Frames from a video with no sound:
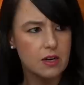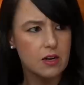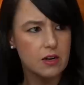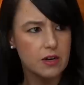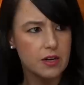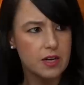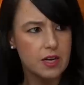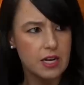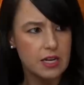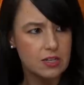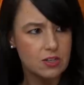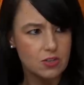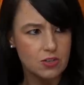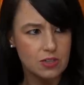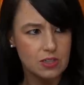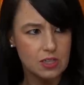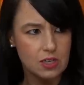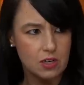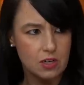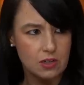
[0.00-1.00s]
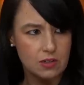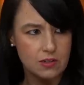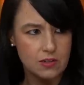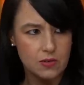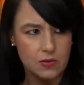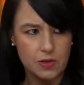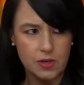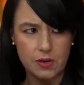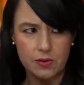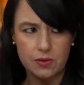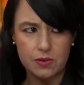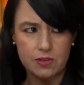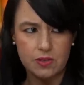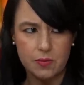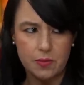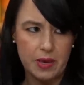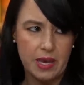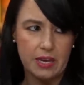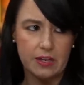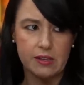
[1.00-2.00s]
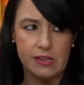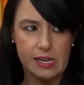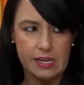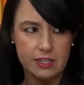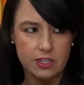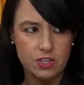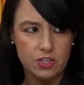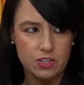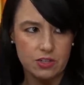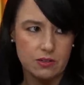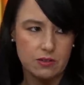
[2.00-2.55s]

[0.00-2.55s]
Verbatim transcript: aren't natural at all. So now there's a backlash.